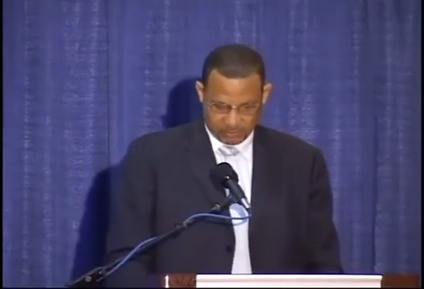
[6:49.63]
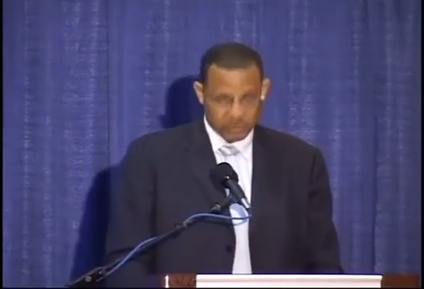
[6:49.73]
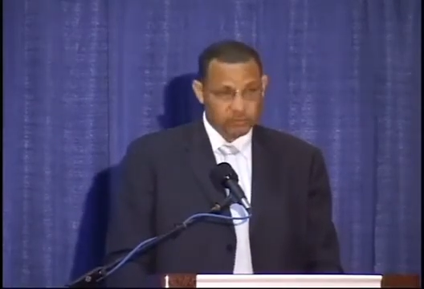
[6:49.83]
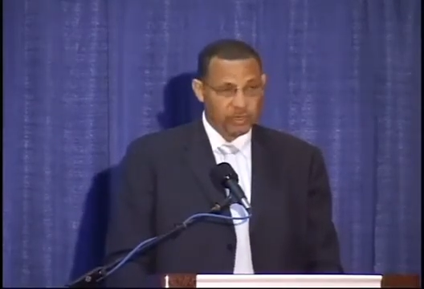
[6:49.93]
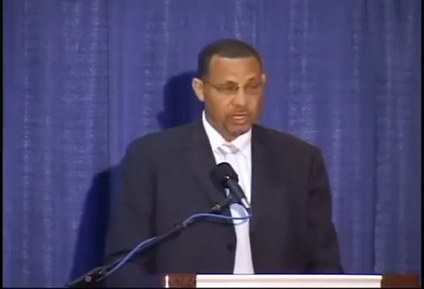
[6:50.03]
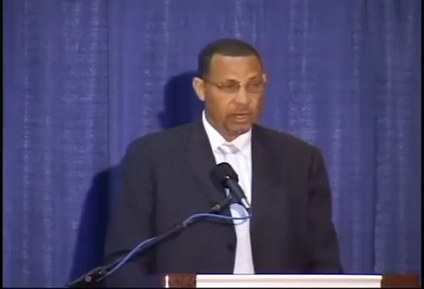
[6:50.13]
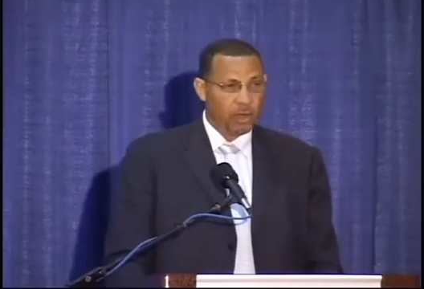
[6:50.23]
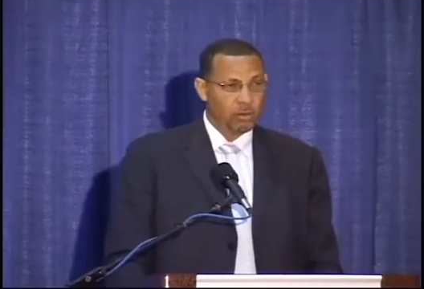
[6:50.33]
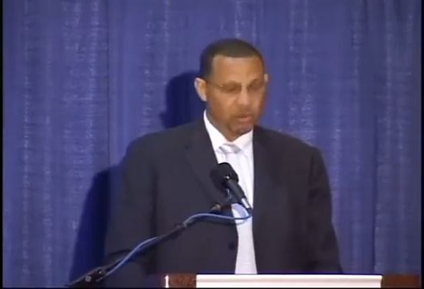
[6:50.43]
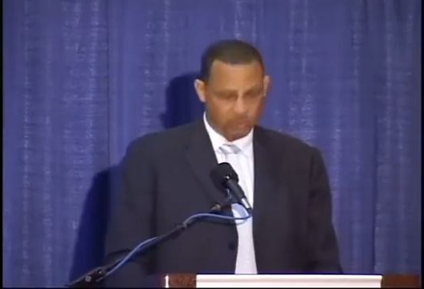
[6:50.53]
what we
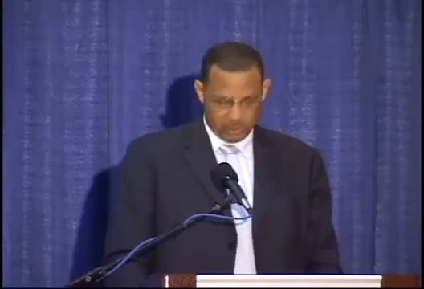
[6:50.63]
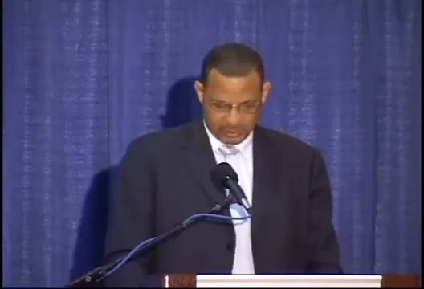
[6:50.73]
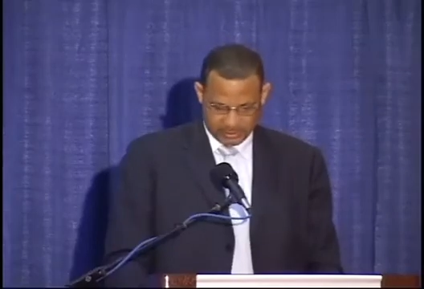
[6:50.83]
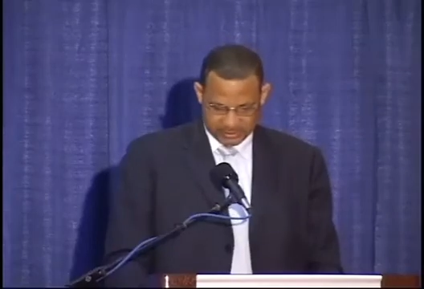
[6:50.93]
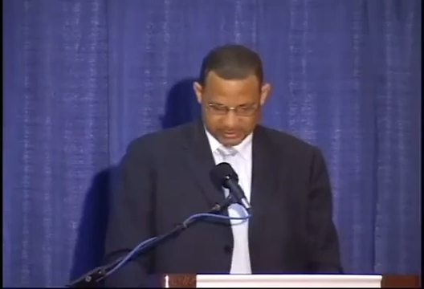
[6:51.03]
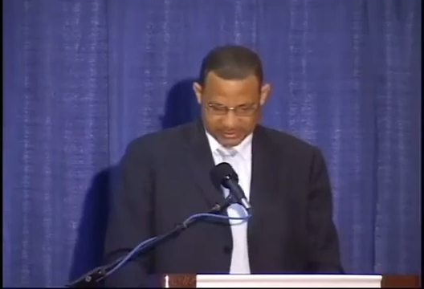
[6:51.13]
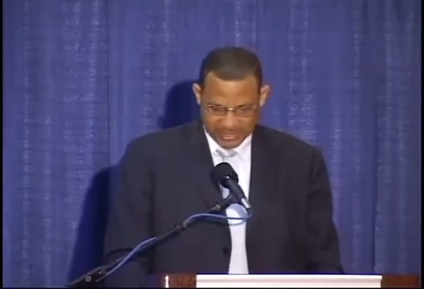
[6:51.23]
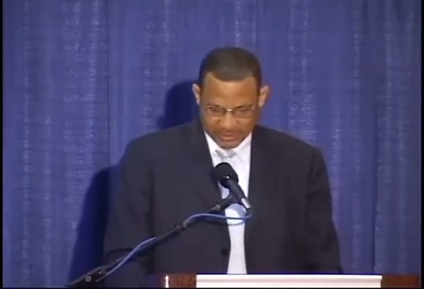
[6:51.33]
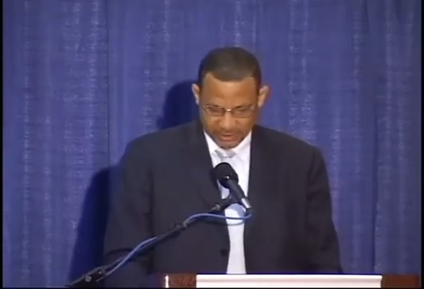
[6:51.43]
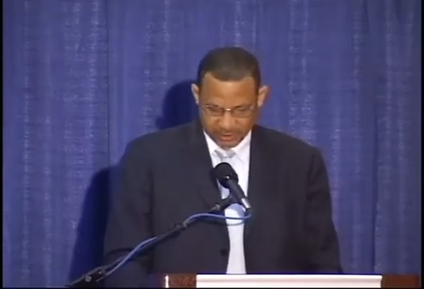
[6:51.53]
now call the
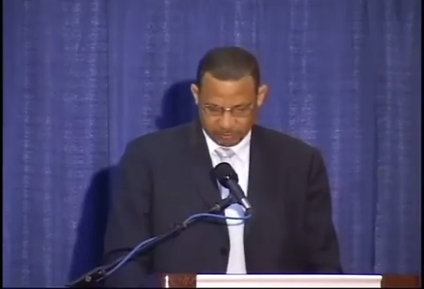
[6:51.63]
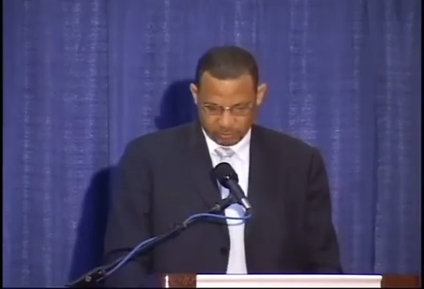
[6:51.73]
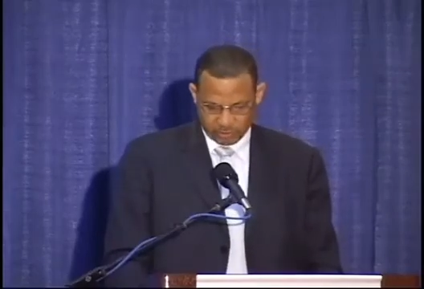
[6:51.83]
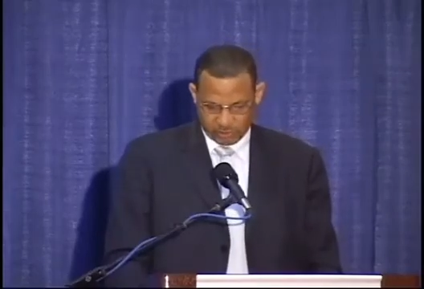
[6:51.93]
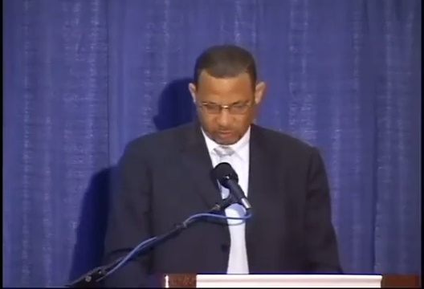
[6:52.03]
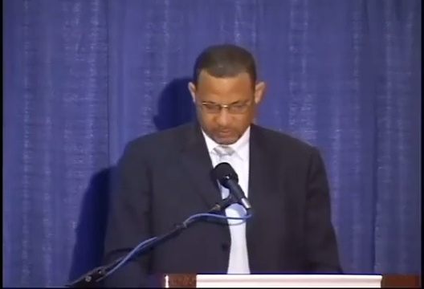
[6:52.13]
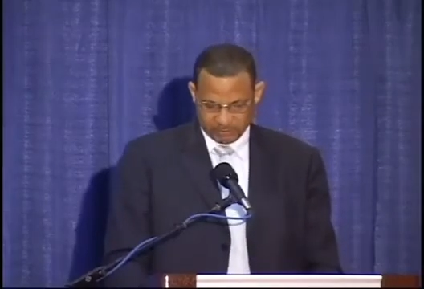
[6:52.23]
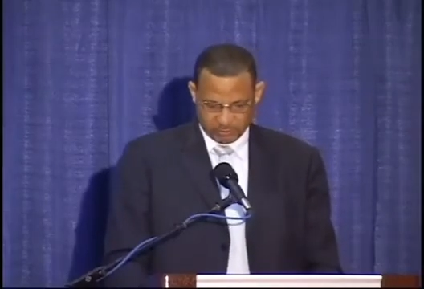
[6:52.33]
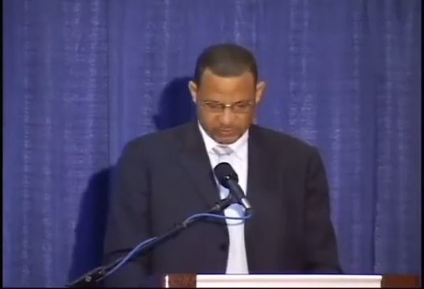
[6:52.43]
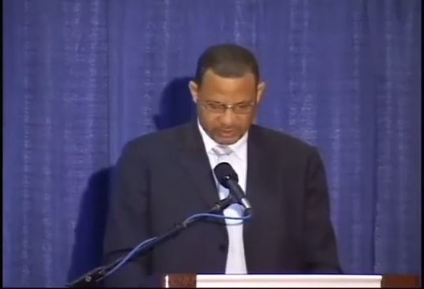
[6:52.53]
standard
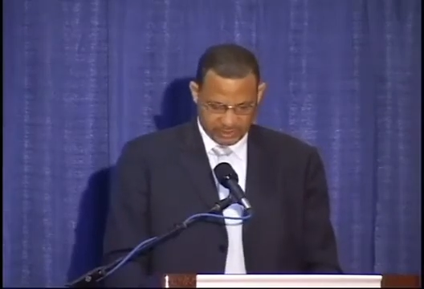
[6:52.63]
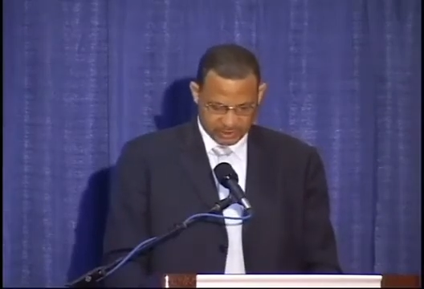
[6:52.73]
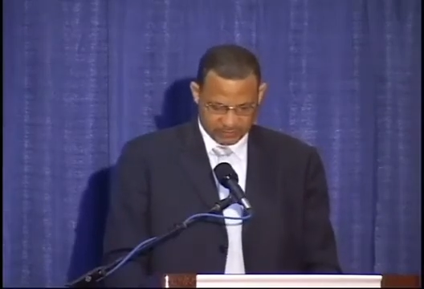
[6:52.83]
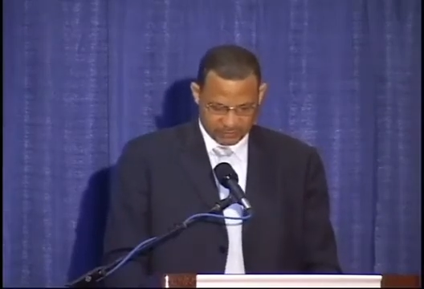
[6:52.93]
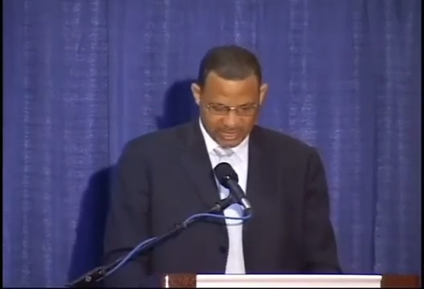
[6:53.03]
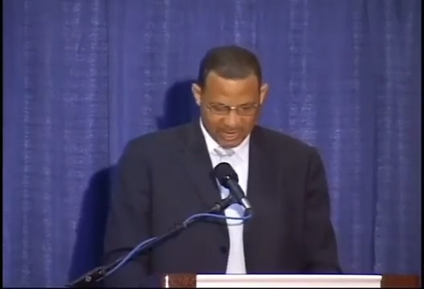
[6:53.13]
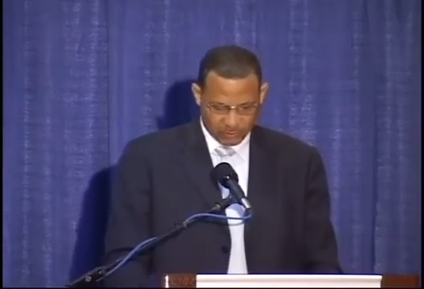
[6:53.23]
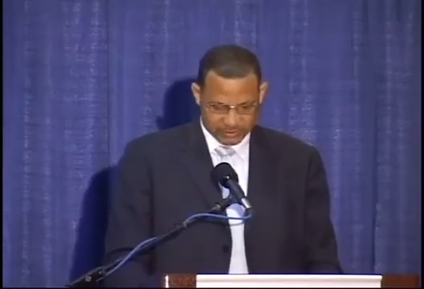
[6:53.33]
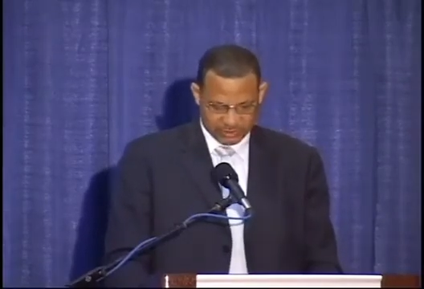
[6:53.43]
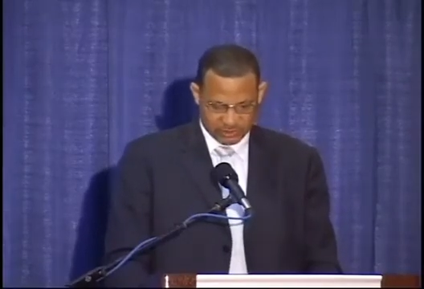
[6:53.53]
procurement procedures for the
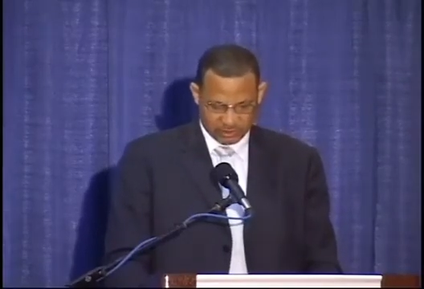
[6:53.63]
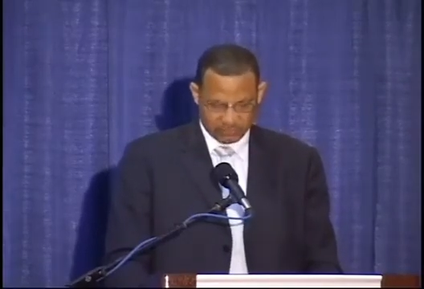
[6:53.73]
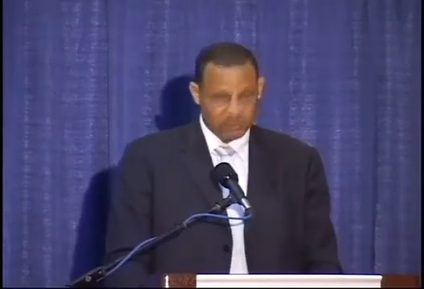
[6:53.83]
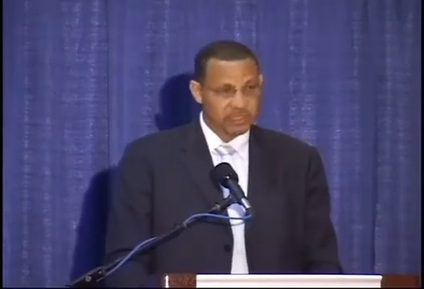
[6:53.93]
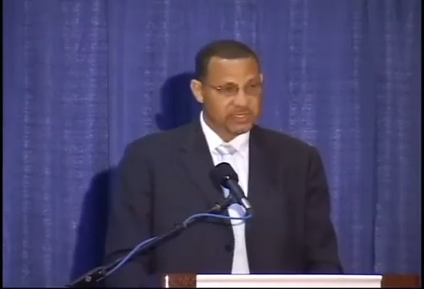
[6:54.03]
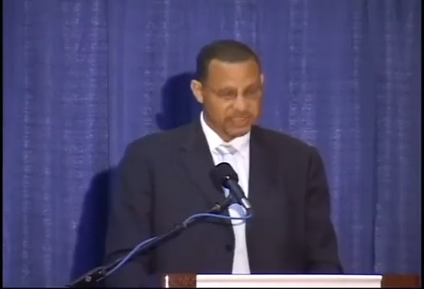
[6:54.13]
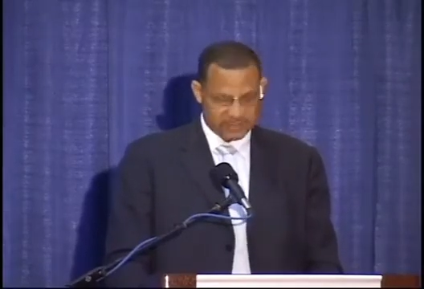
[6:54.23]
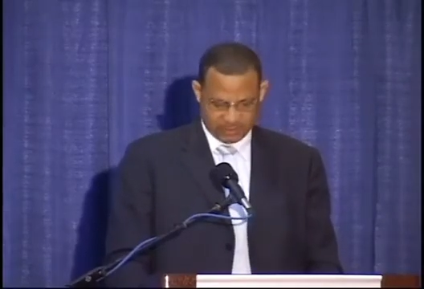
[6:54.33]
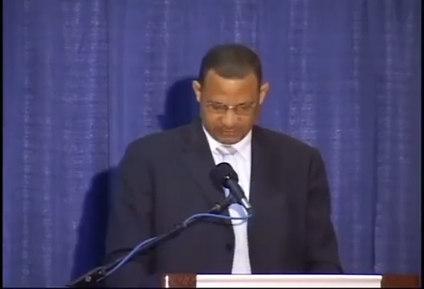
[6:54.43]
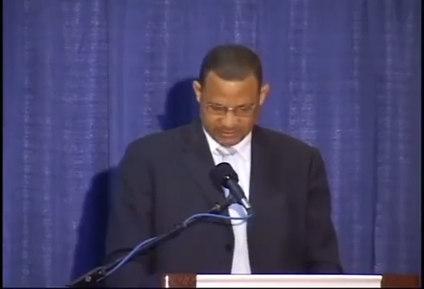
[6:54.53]
acquisition of goods
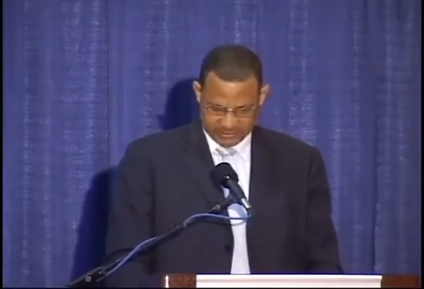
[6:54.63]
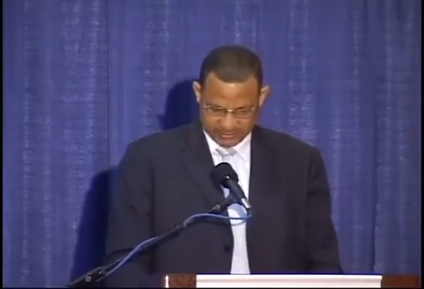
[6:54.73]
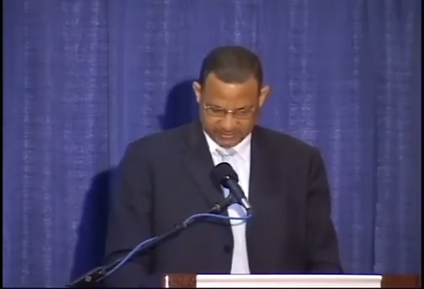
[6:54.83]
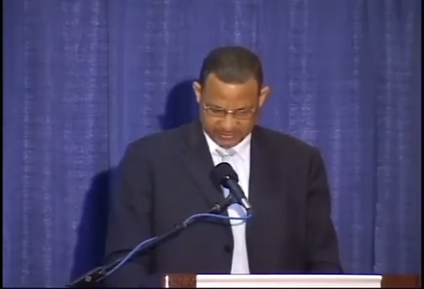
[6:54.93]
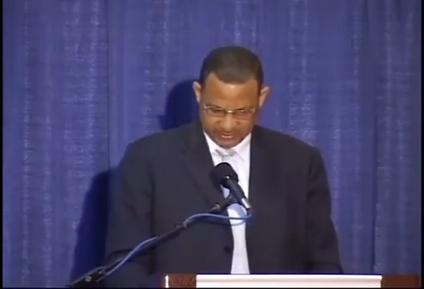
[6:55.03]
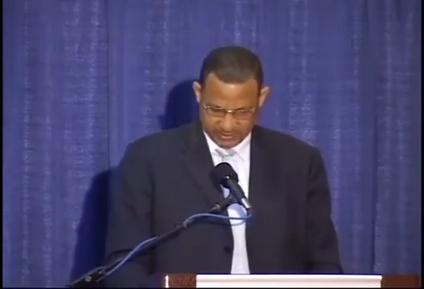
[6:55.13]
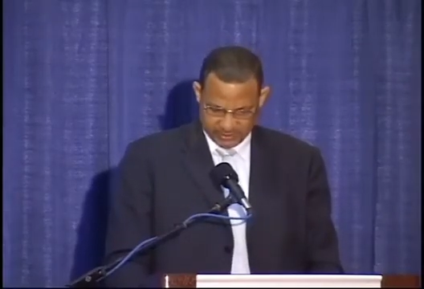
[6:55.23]
and services